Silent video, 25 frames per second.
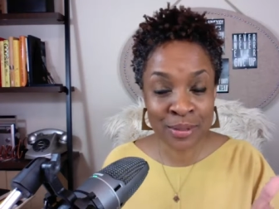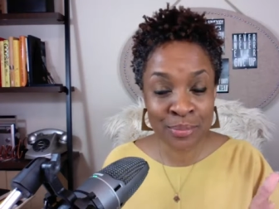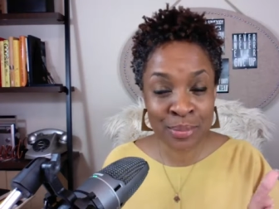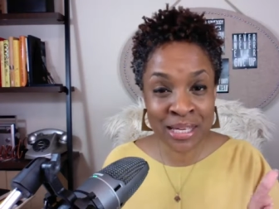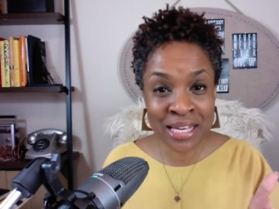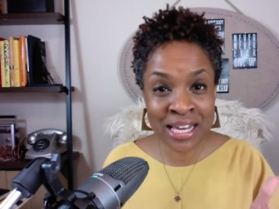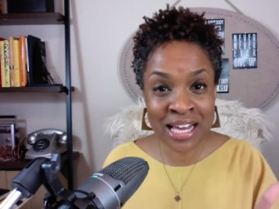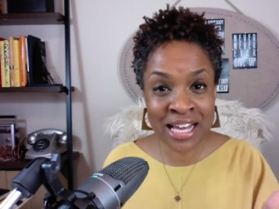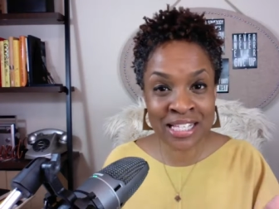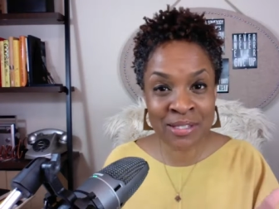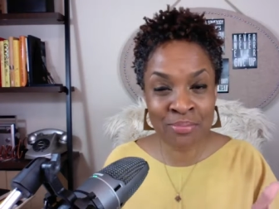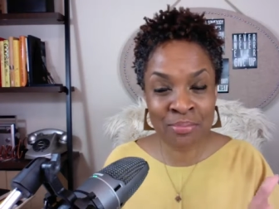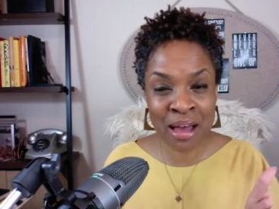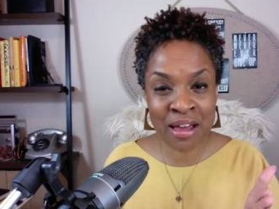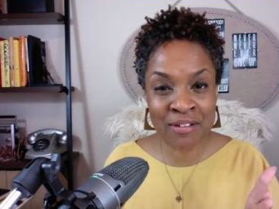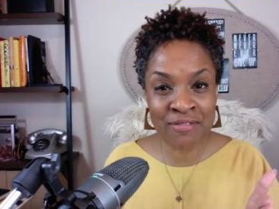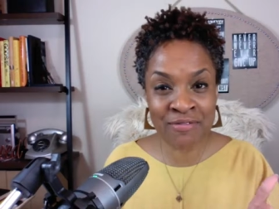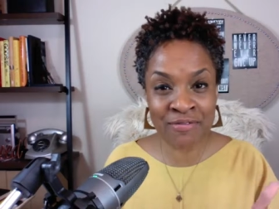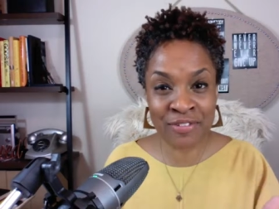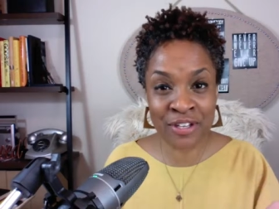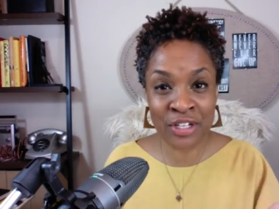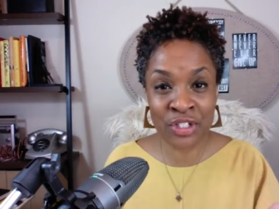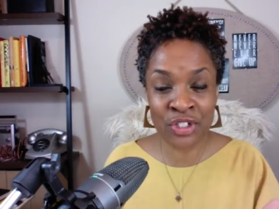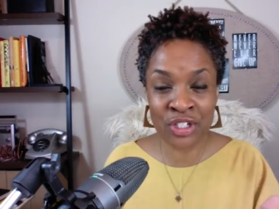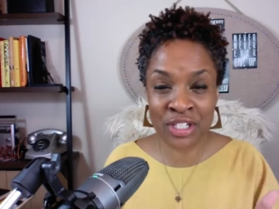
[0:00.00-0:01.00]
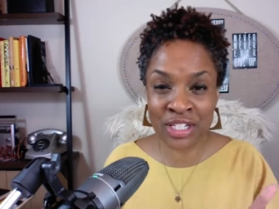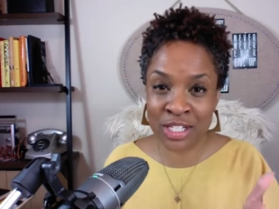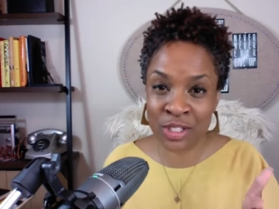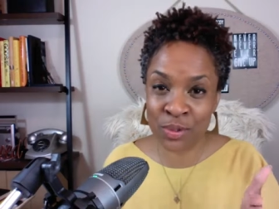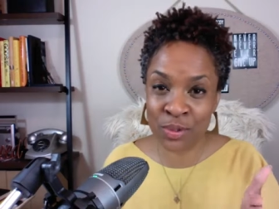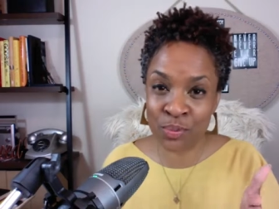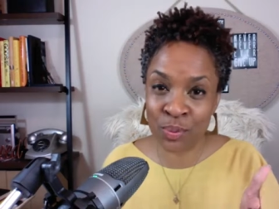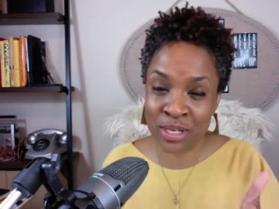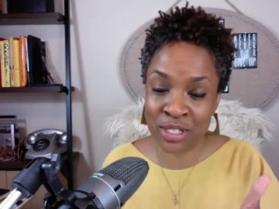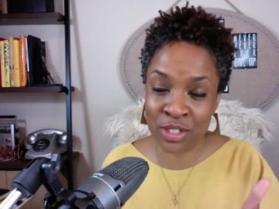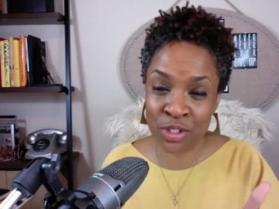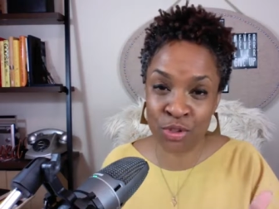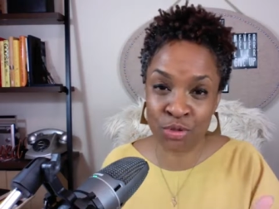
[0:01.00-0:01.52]
Because my vision
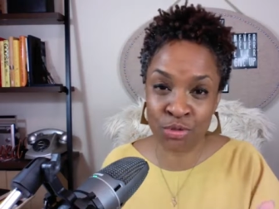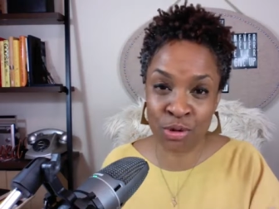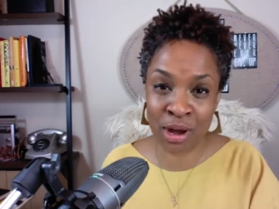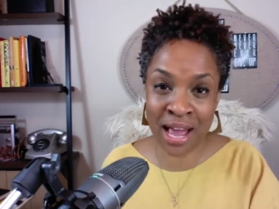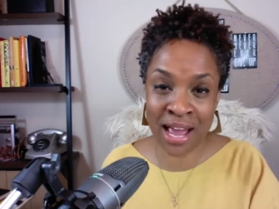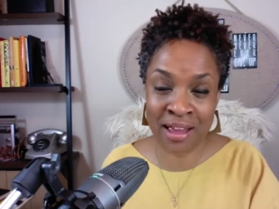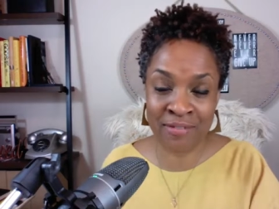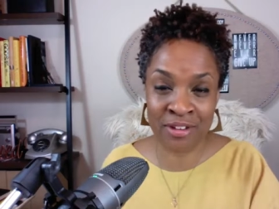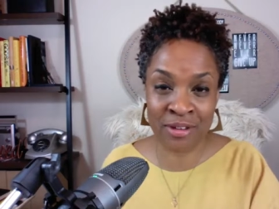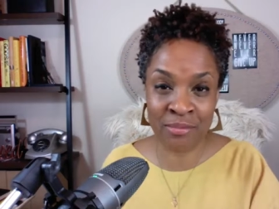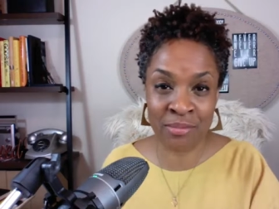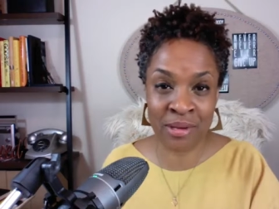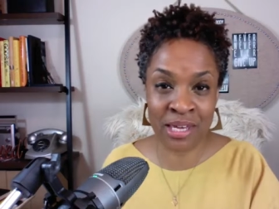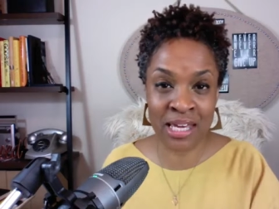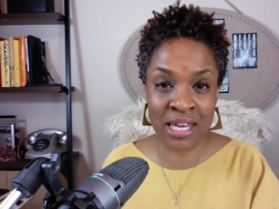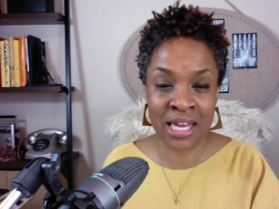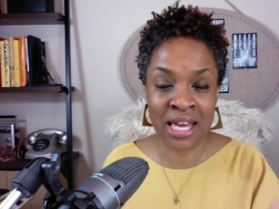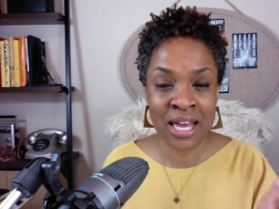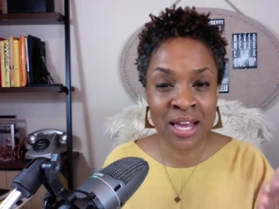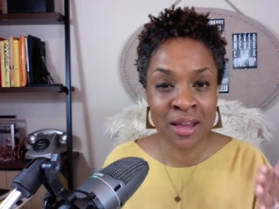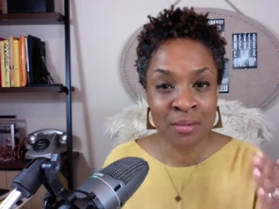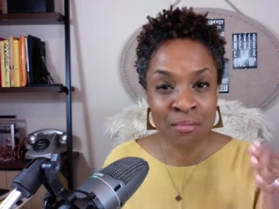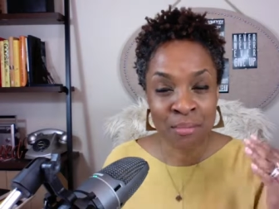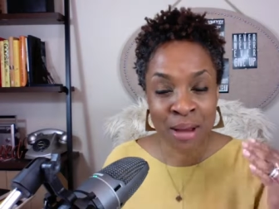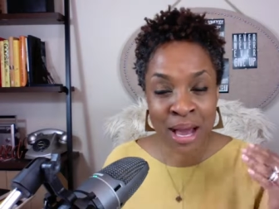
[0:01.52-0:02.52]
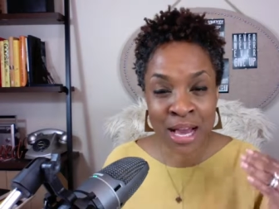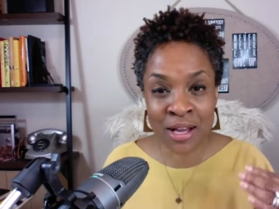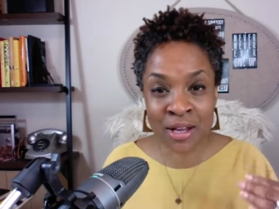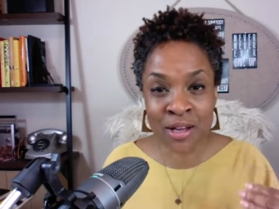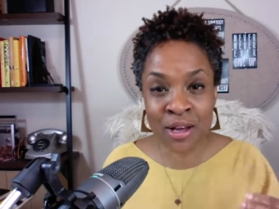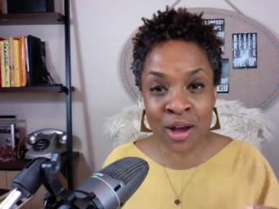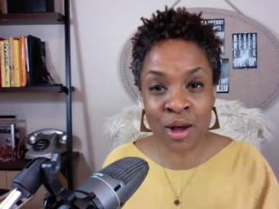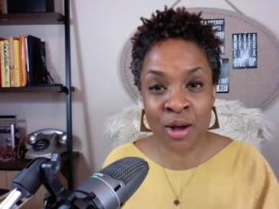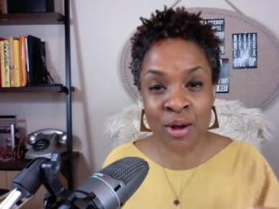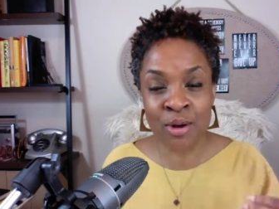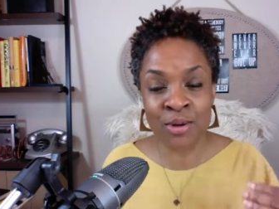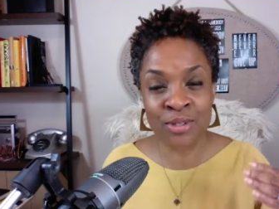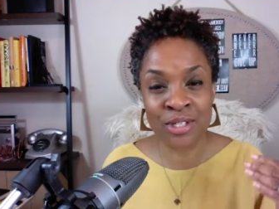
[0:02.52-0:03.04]
is what's driving me. My
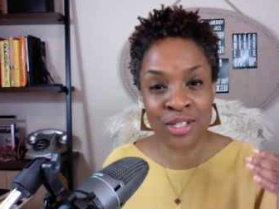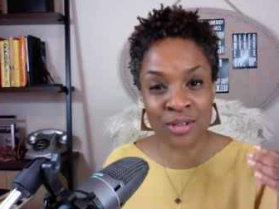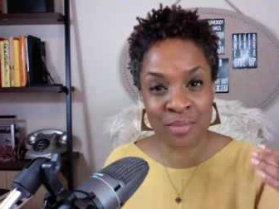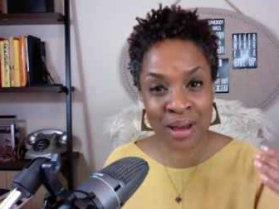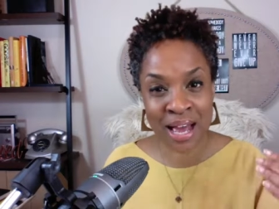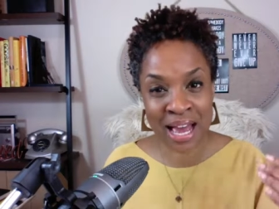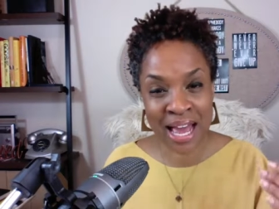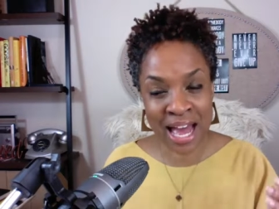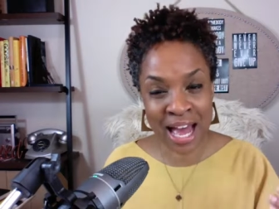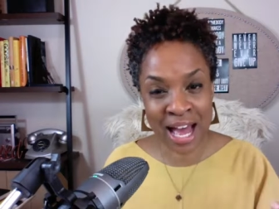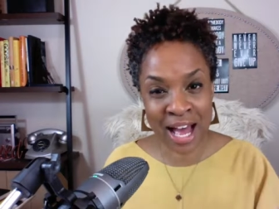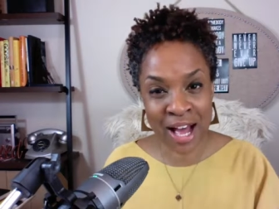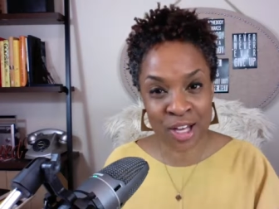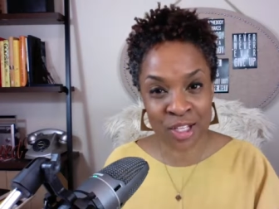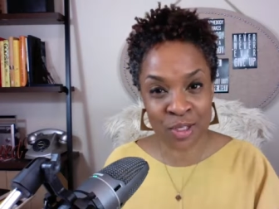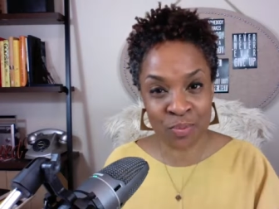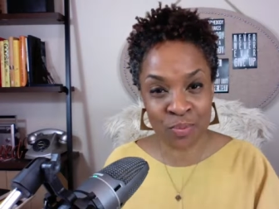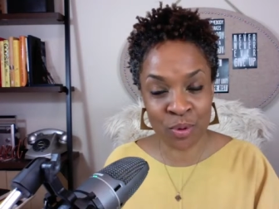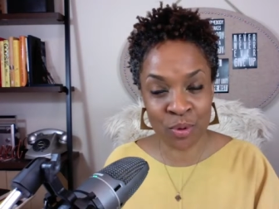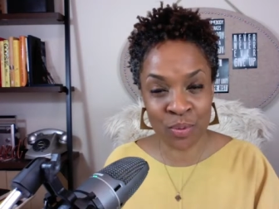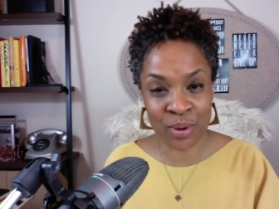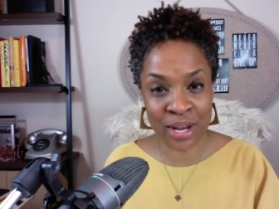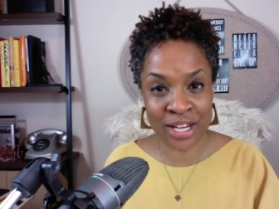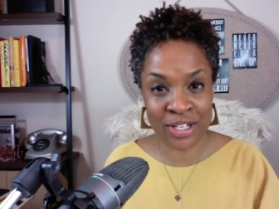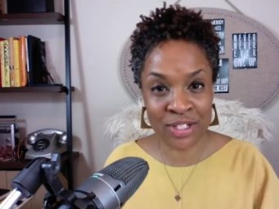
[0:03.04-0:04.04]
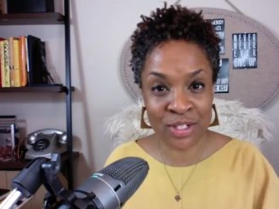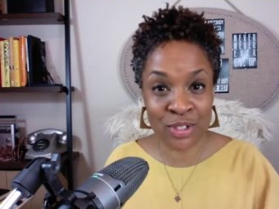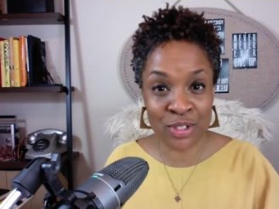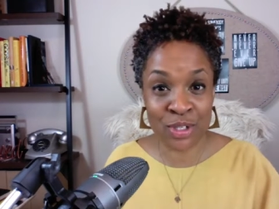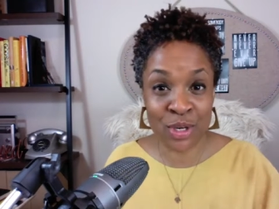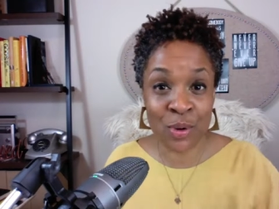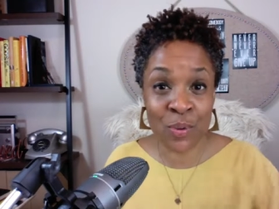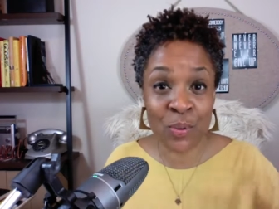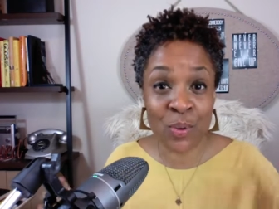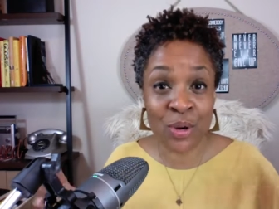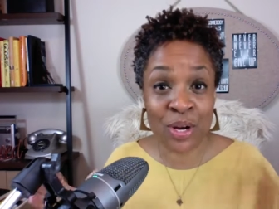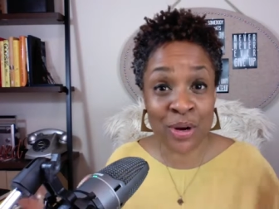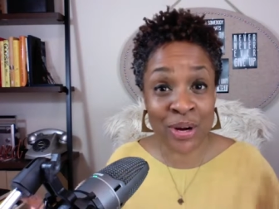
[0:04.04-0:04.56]
goals and my aspirations
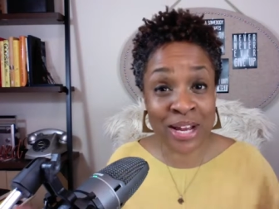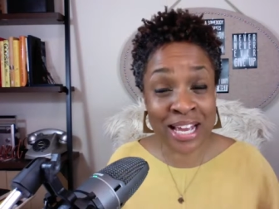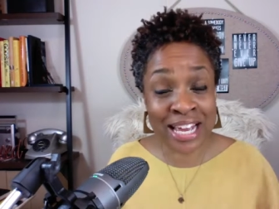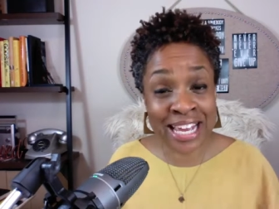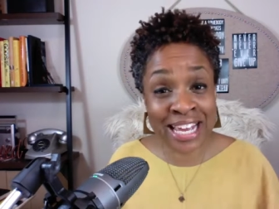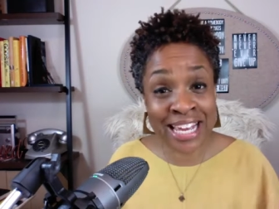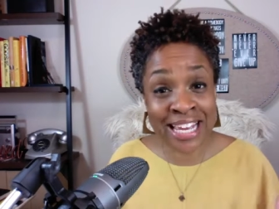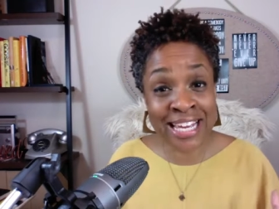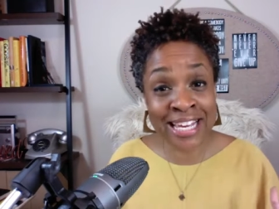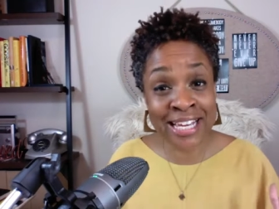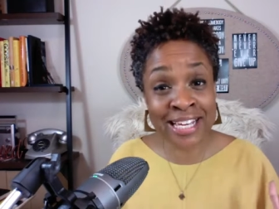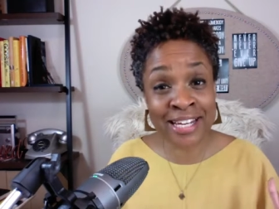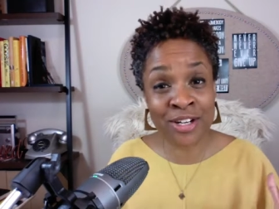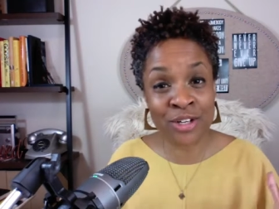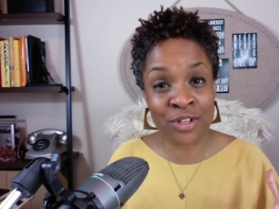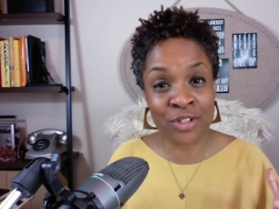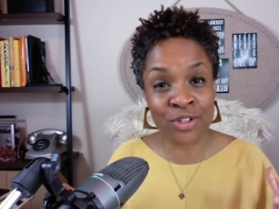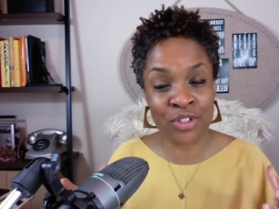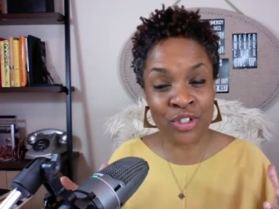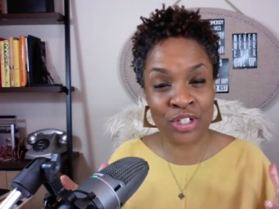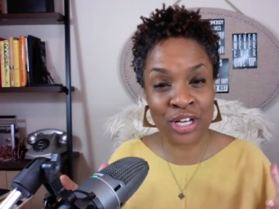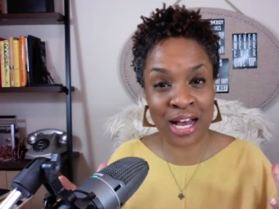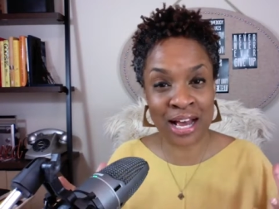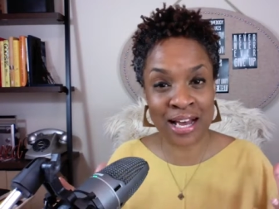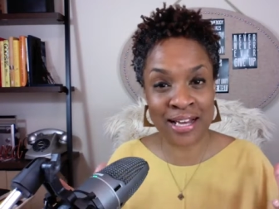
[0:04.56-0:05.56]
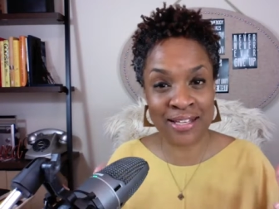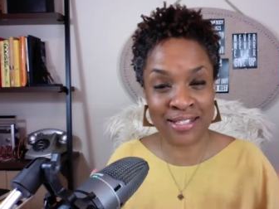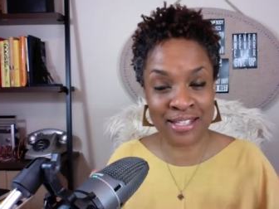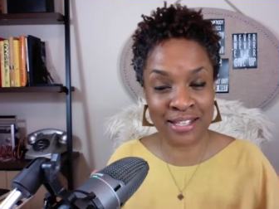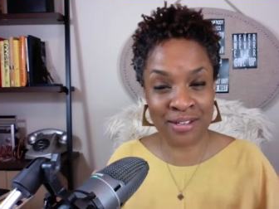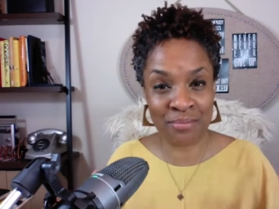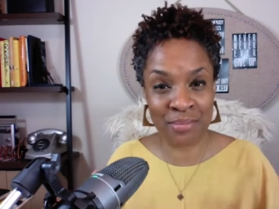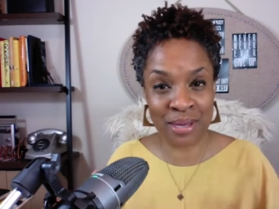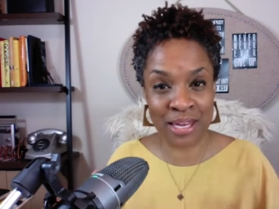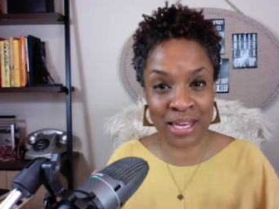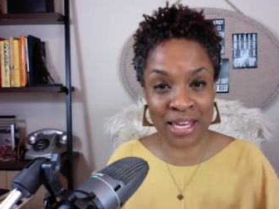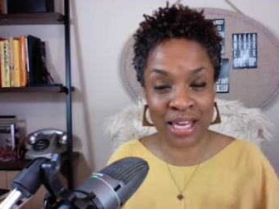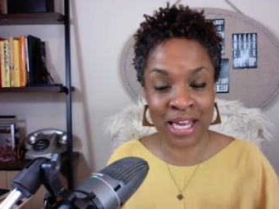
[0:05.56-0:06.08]
are what are
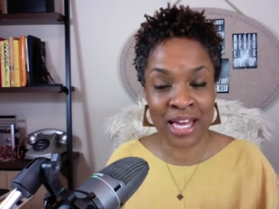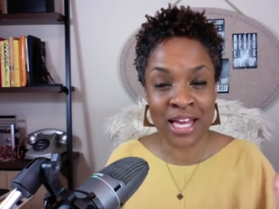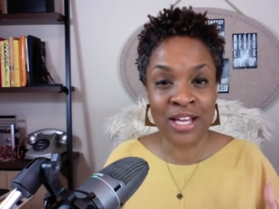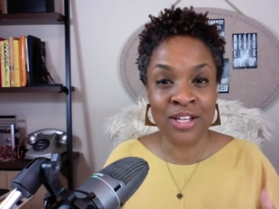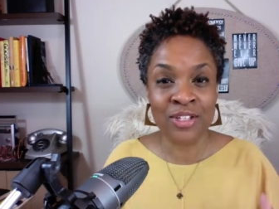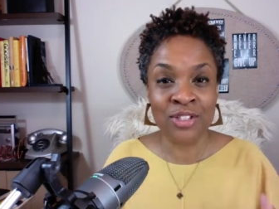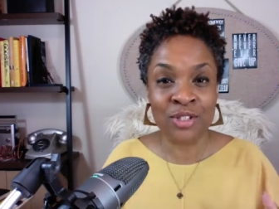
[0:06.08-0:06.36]
energizing me.